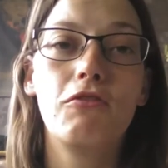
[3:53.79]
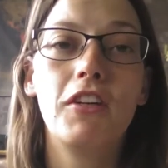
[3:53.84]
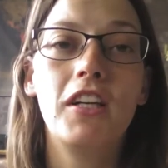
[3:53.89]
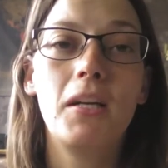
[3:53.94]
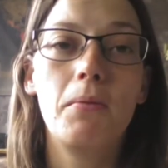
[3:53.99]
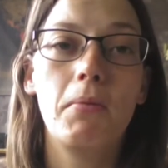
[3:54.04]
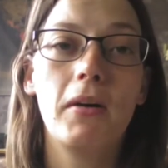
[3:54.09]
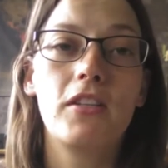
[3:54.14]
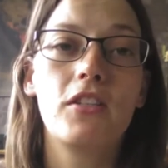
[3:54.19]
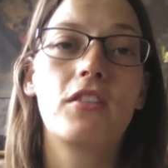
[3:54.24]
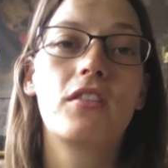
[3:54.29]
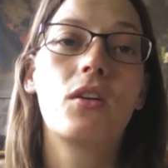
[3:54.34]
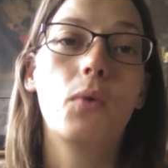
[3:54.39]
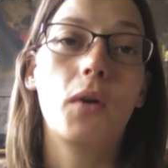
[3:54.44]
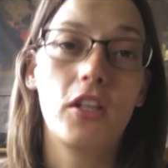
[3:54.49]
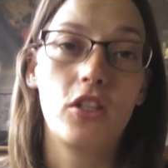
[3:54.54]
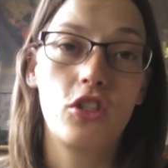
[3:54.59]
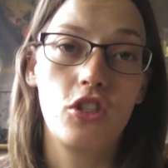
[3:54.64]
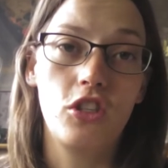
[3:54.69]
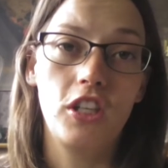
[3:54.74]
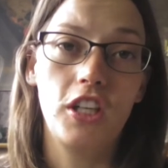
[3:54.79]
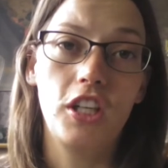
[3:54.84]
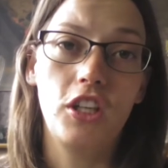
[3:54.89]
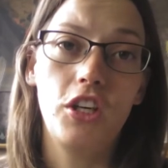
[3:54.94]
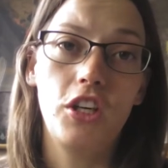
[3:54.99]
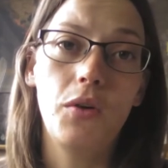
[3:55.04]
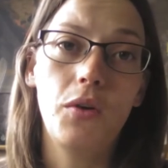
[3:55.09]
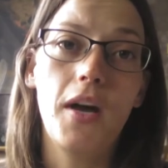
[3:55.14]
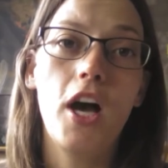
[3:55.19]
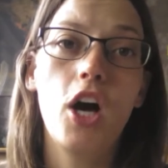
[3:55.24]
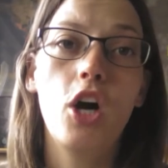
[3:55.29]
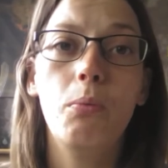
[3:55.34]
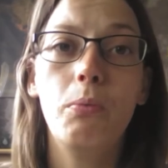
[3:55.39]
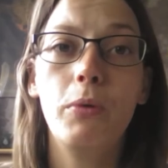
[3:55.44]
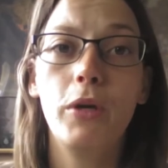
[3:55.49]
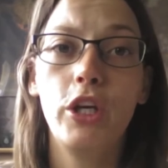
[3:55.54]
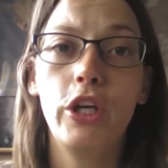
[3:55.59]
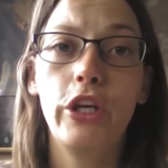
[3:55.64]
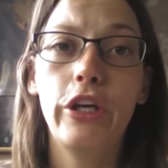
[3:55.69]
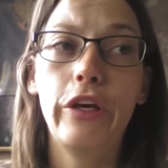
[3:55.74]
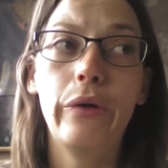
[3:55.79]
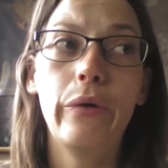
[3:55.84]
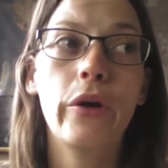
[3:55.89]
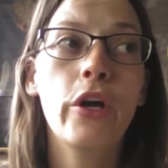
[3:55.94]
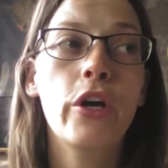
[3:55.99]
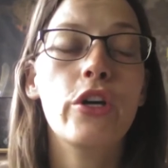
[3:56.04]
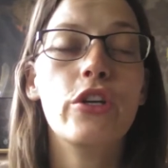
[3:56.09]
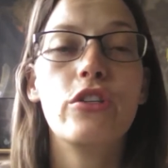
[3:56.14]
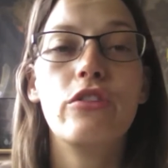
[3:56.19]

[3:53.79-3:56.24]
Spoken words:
really by just questioning you, helping you